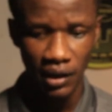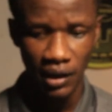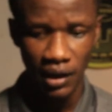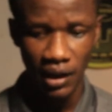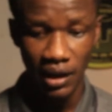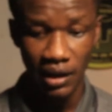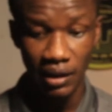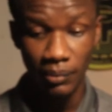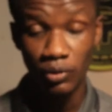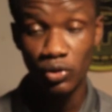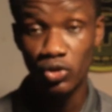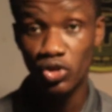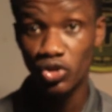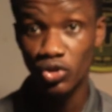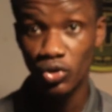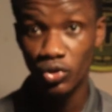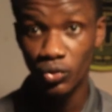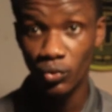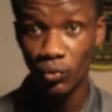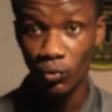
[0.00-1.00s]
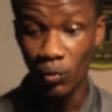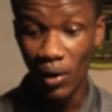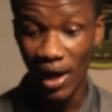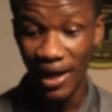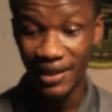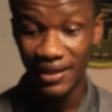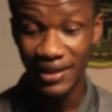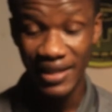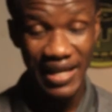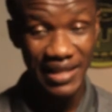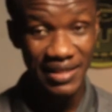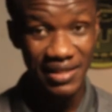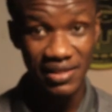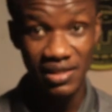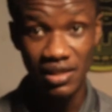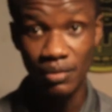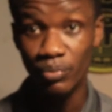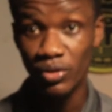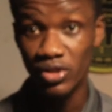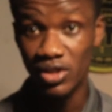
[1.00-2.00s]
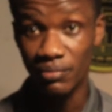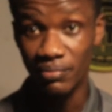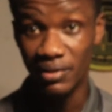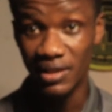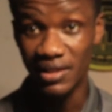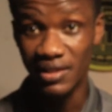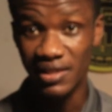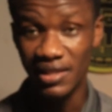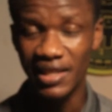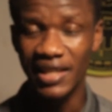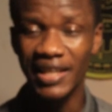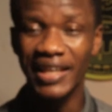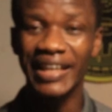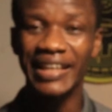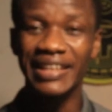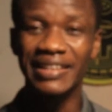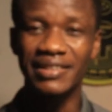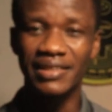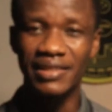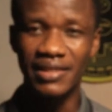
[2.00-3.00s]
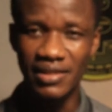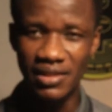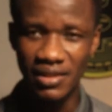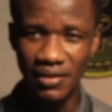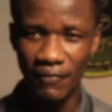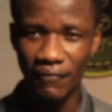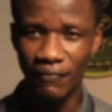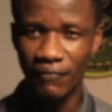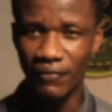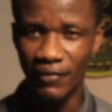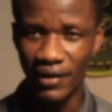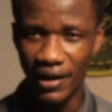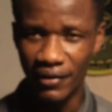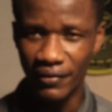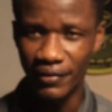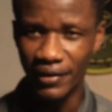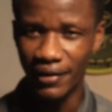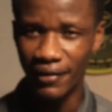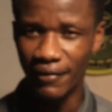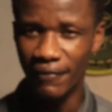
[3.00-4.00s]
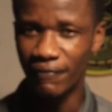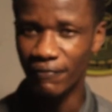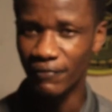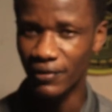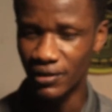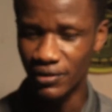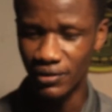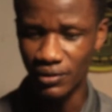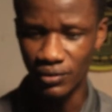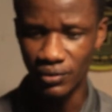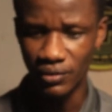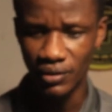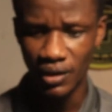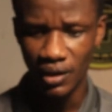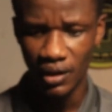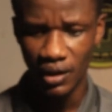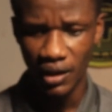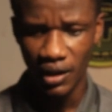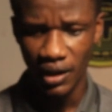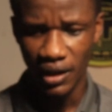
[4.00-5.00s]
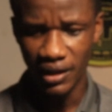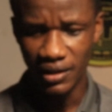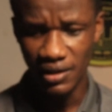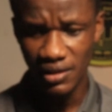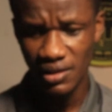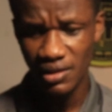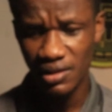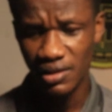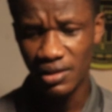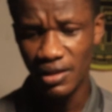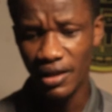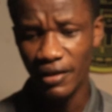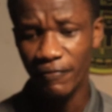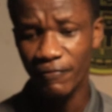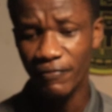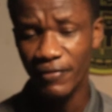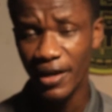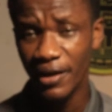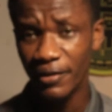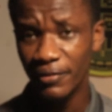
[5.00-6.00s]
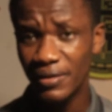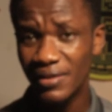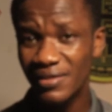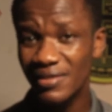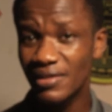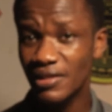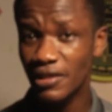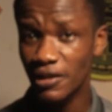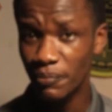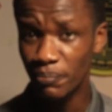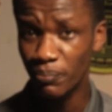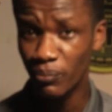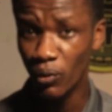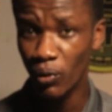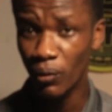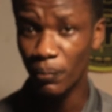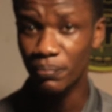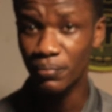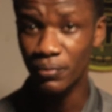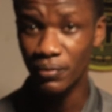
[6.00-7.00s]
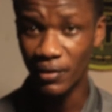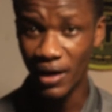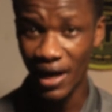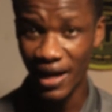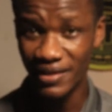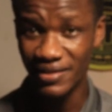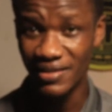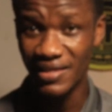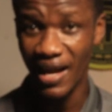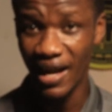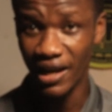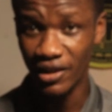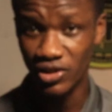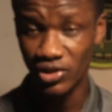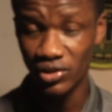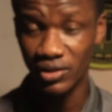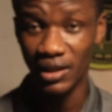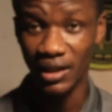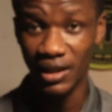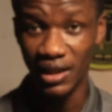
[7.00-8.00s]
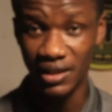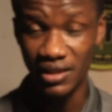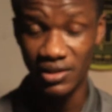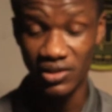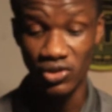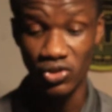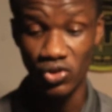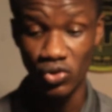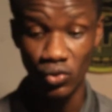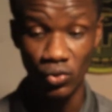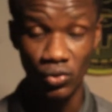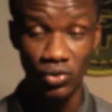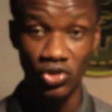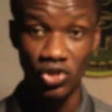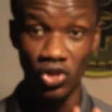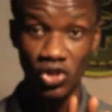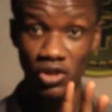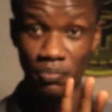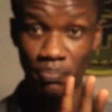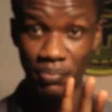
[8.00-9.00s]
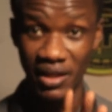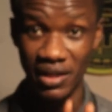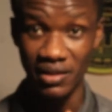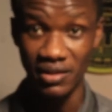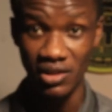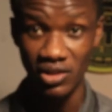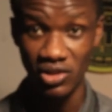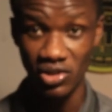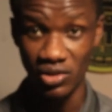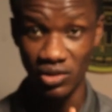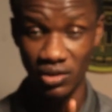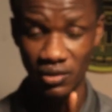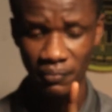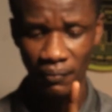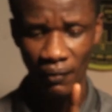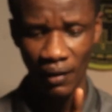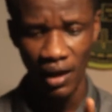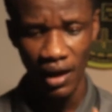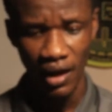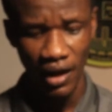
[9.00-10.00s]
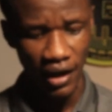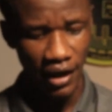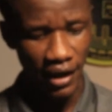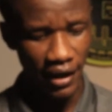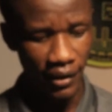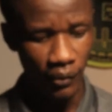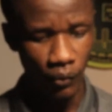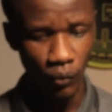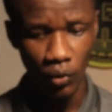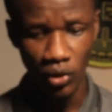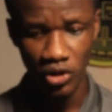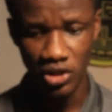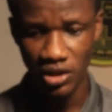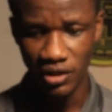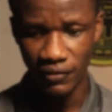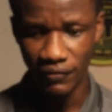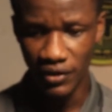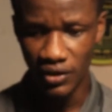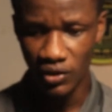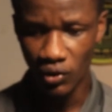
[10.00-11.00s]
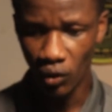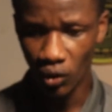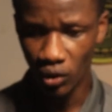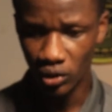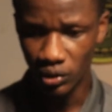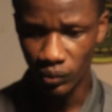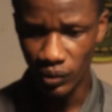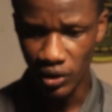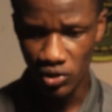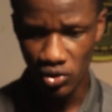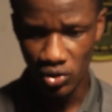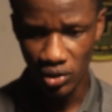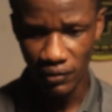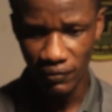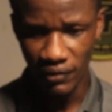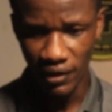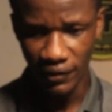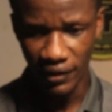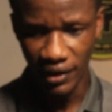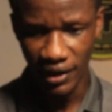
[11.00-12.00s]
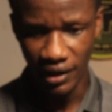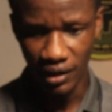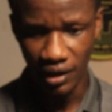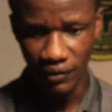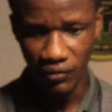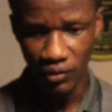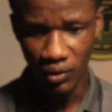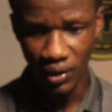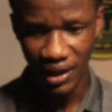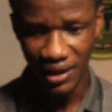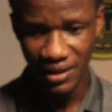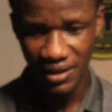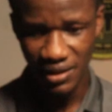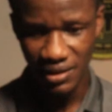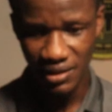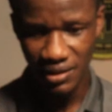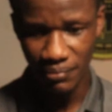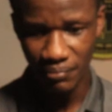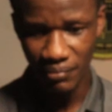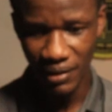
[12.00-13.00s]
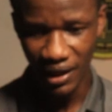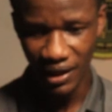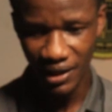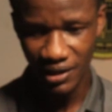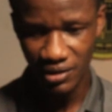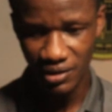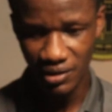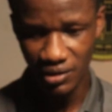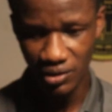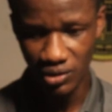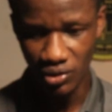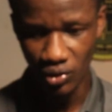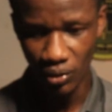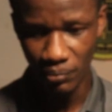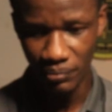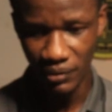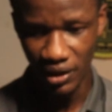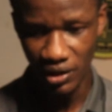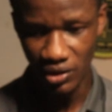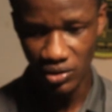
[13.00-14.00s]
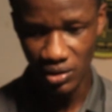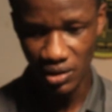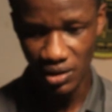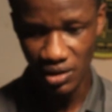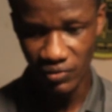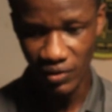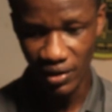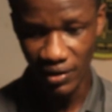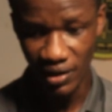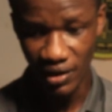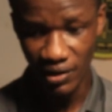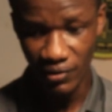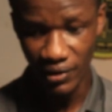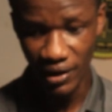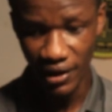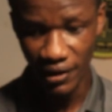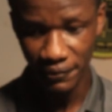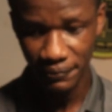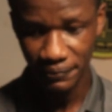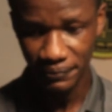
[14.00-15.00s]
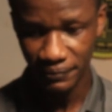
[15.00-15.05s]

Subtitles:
And I'm going to show you why that is a possibility in this very video. And this is a very simple price action analysis. So just pay attention and watch the video all the way to the very end. If you look at it, market dump into this very area